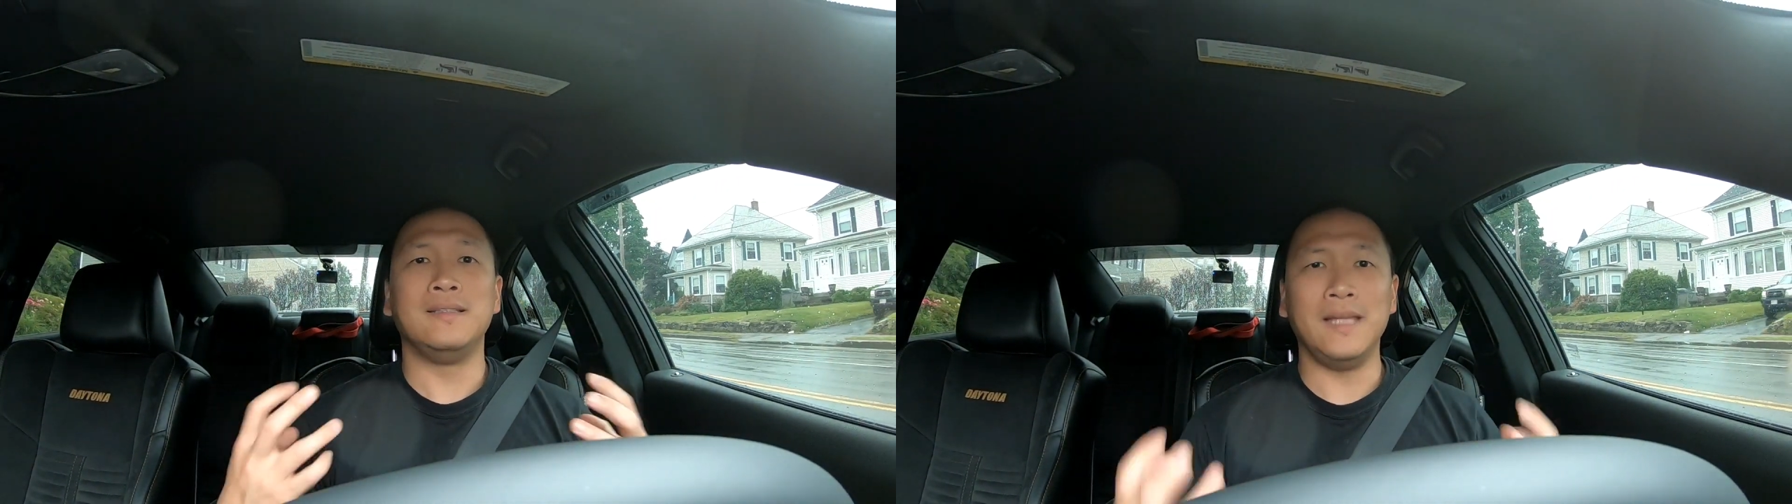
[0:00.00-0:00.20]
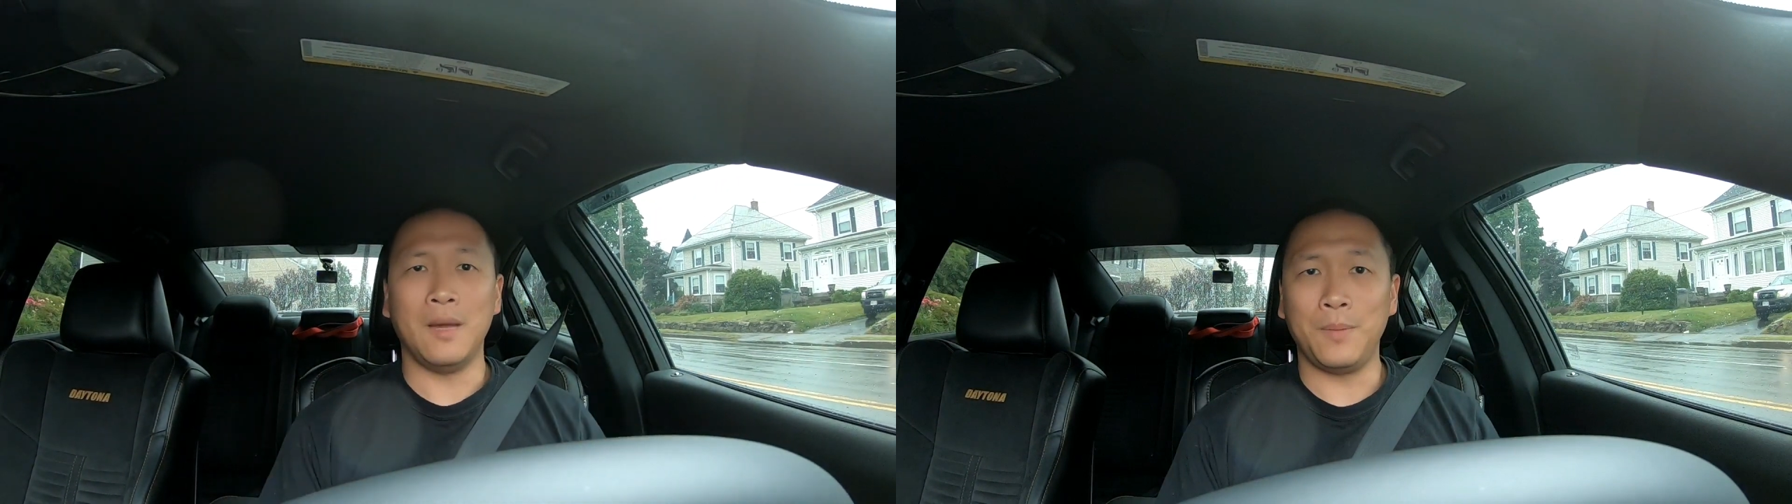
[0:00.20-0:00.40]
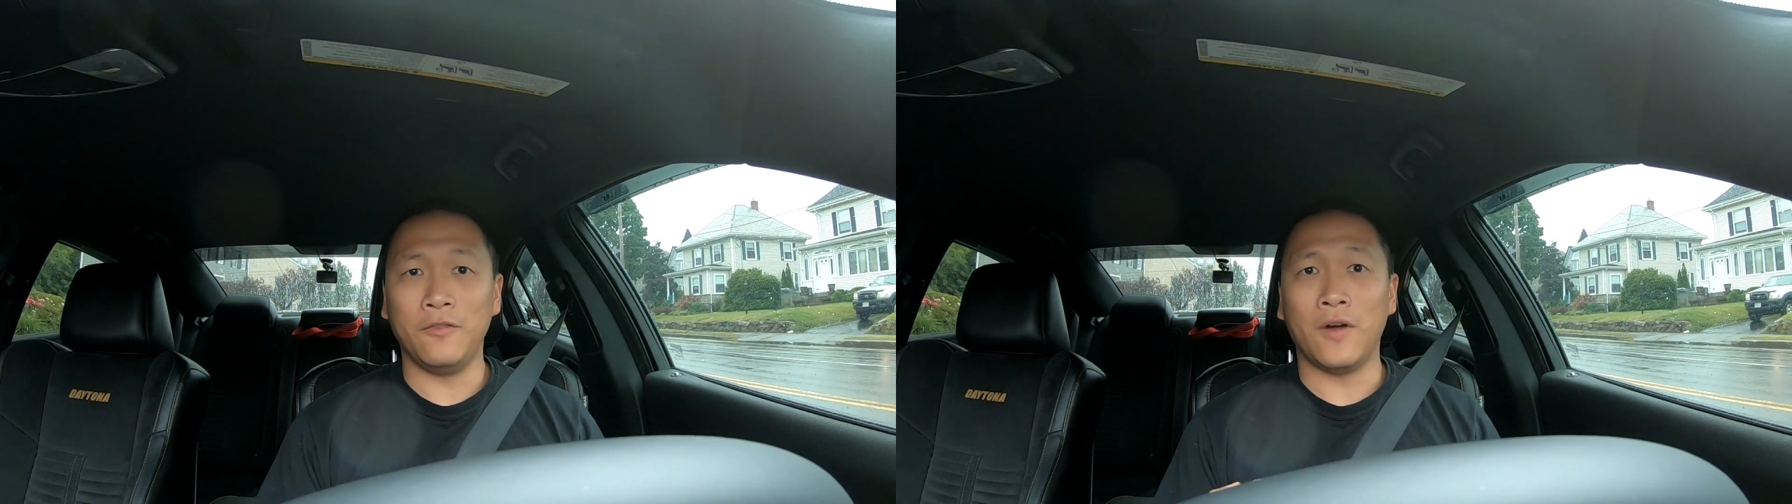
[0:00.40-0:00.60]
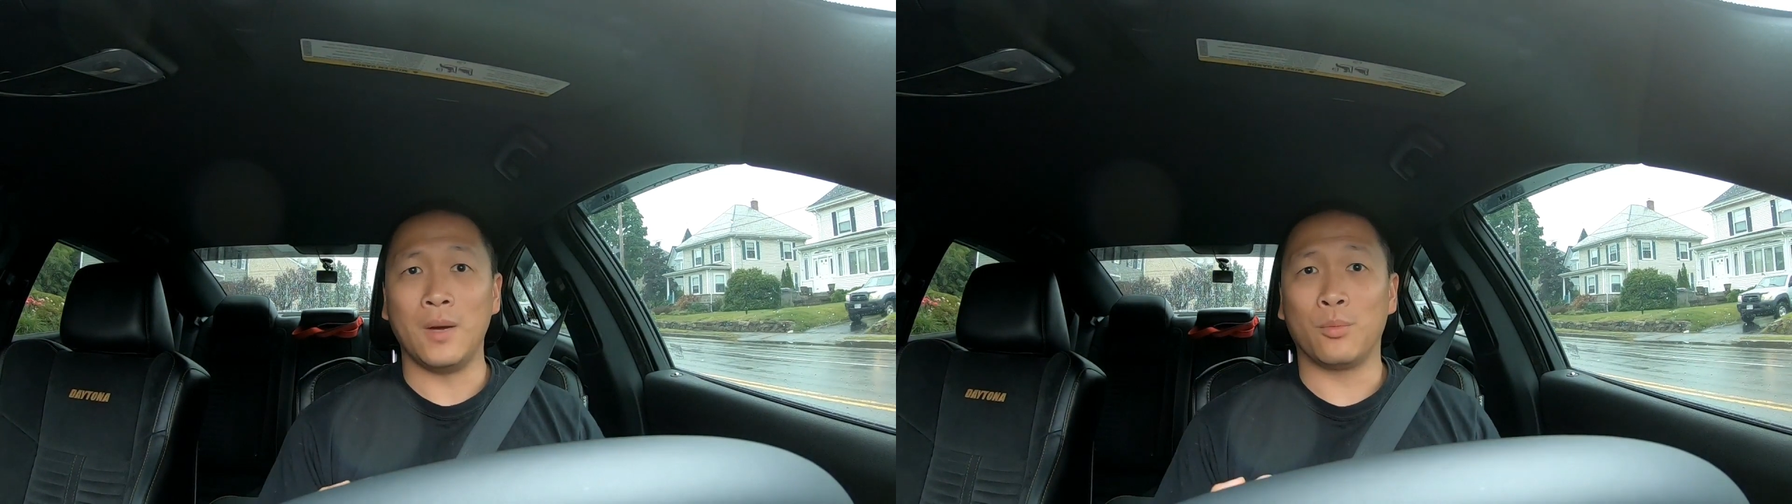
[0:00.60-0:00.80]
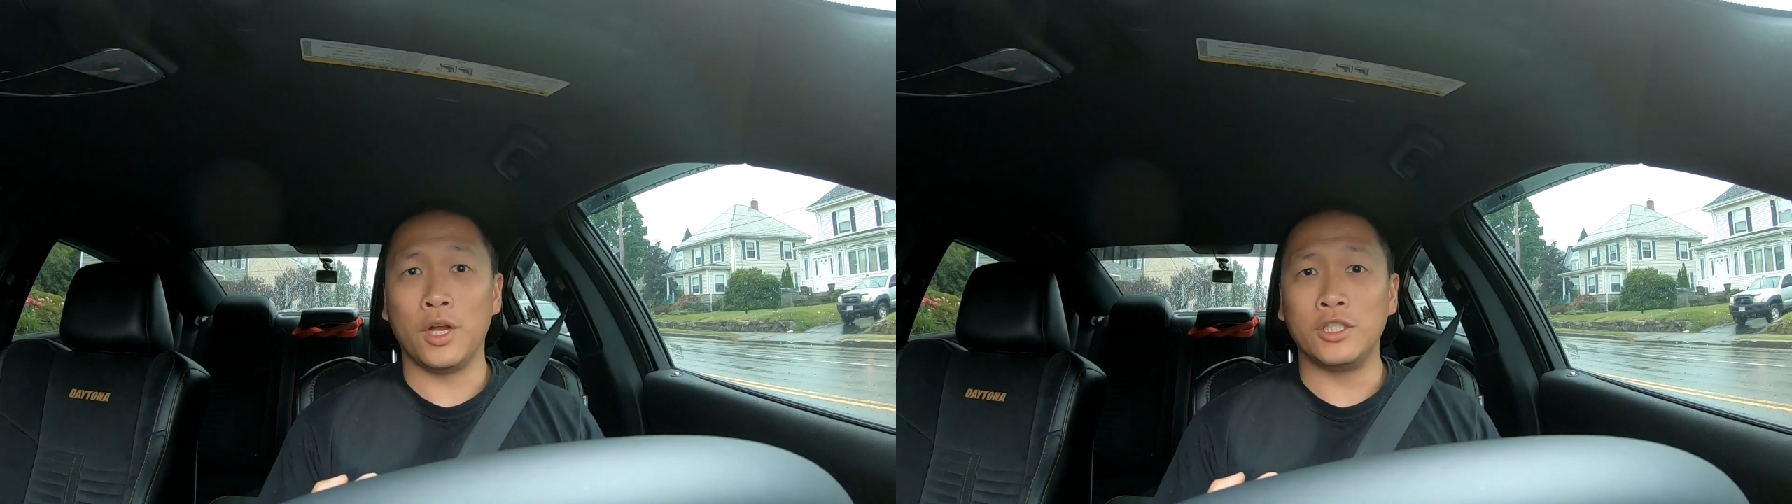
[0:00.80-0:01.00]
dampen
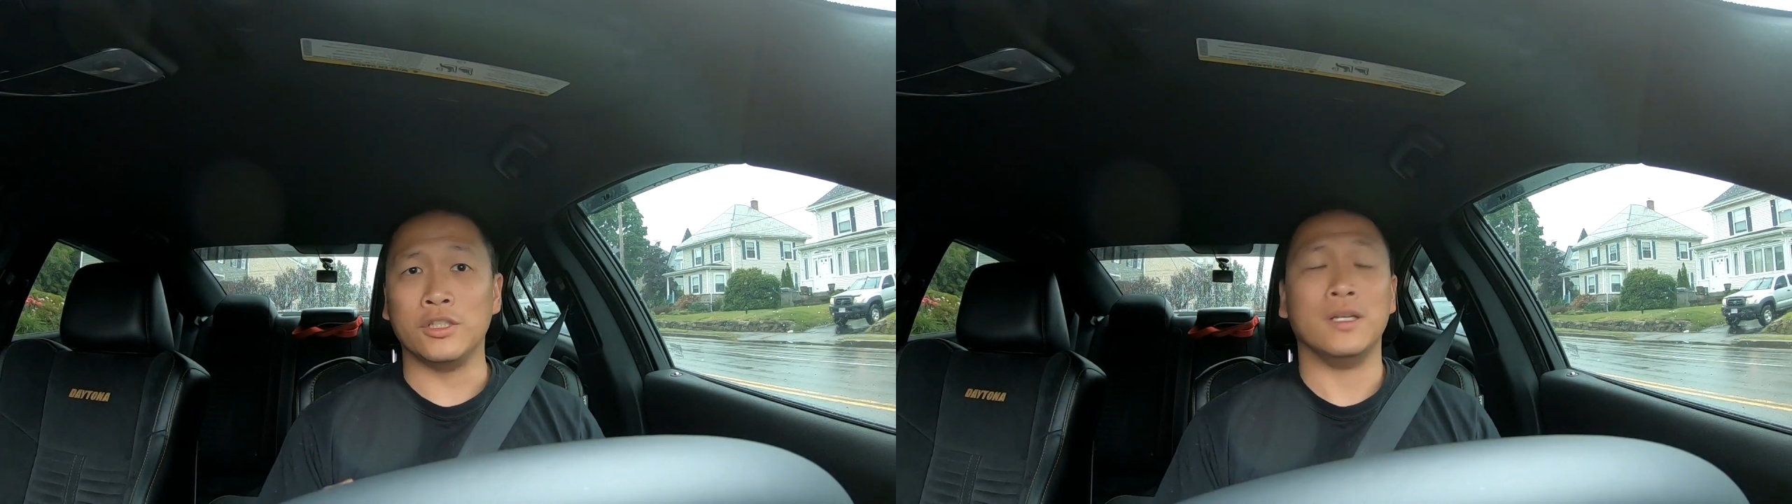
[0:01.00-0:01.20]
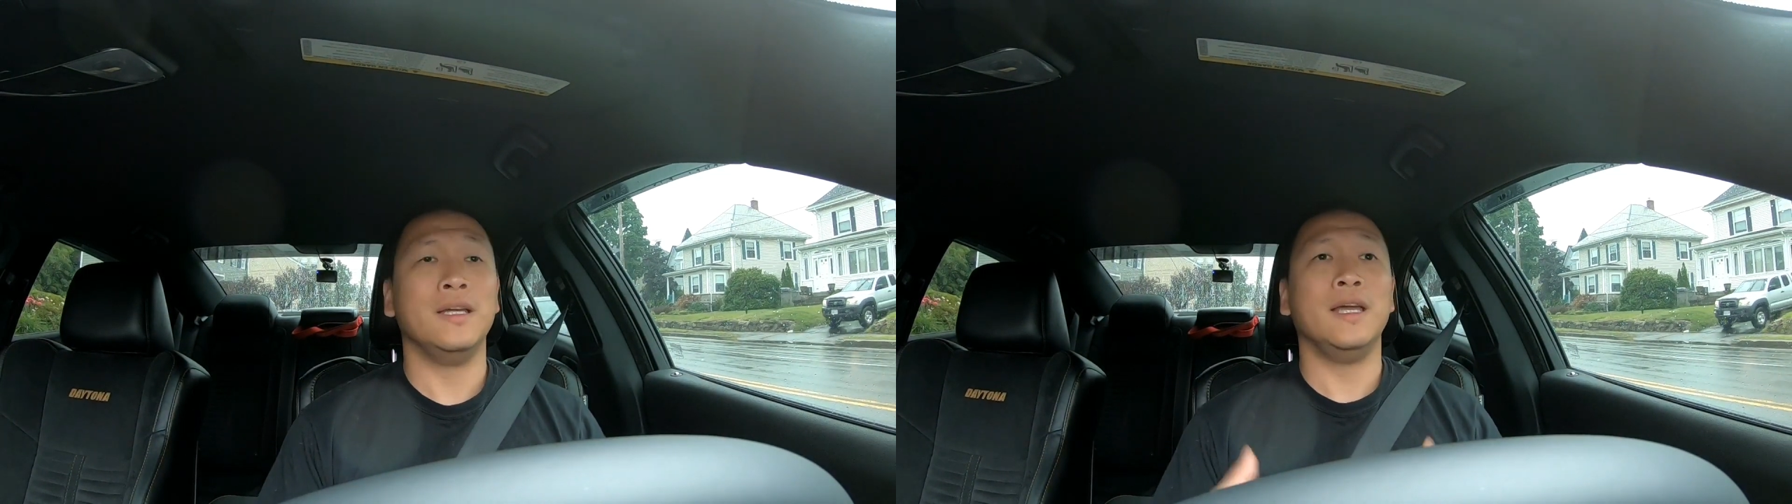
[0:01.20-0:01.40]
vibration.